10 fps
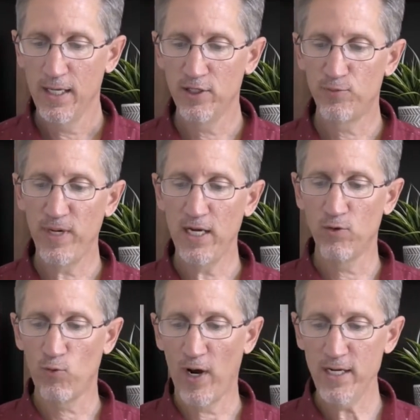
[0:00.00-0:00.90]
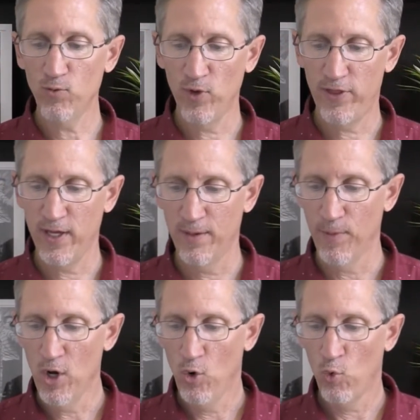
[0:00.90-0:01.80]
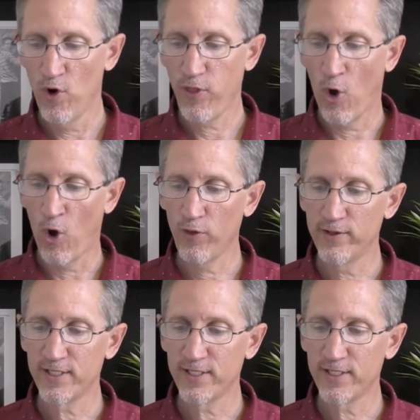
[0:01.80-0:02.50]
Is being right with him worth all